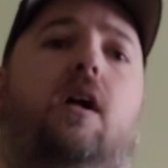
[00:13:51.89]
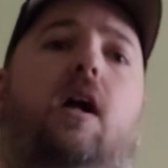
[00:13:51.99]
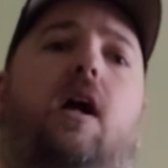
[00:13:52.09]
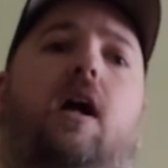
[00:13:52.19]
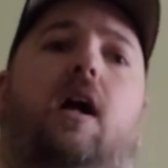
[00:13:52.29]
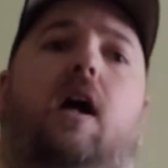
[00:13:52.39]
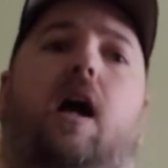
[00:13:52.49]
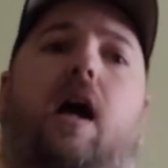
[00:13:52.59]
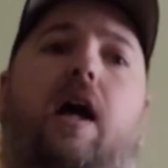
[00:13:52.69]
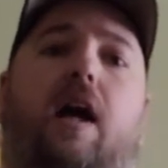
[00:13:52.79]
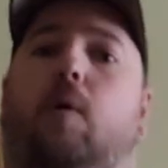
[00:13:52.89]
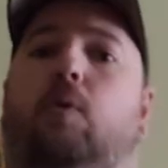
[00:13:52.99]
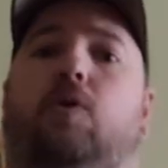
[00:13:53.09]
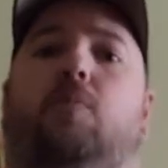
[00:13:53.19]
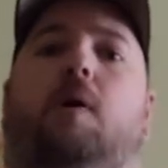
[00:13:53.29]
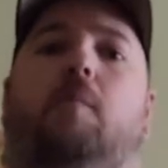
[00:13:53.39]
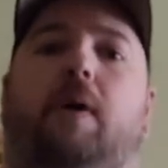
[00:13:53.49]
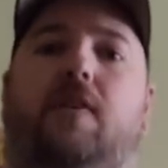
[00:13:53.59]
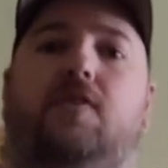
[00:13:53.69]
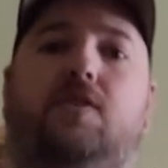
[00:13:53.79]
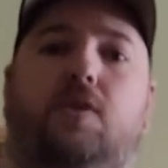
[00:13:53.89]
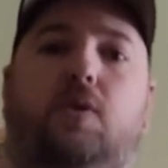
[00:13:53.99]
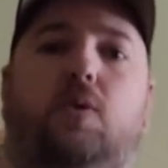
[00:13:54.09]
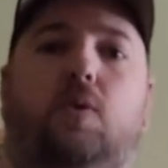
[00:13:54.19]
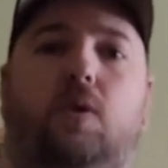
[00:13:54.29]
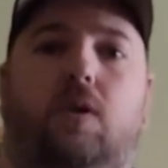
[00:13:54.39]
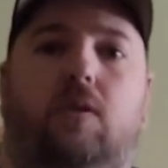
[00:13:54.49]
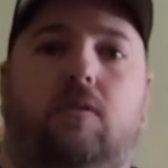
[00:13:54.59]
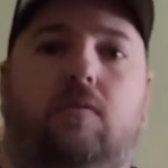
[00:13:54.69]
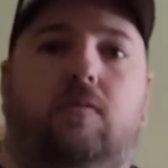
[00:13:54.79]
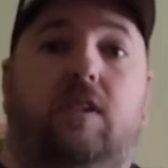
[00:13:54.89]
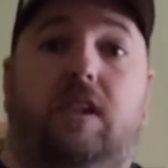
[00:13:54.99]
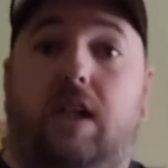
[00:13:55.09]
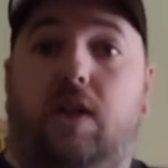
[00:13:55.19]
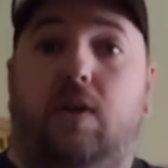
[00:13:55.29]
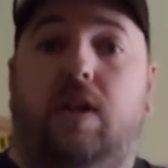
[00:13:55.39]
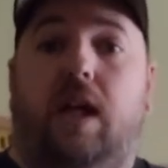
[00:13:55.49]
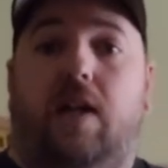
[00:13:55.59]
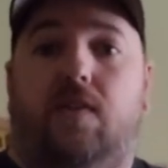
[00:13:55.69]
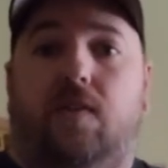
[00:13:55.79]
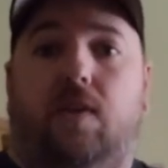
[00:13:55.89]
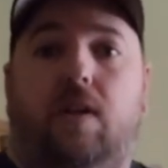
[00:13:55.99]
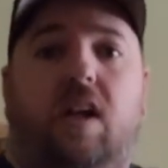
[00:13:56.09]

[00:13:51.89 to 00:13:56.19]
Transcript: and I will do my best to get you the answer.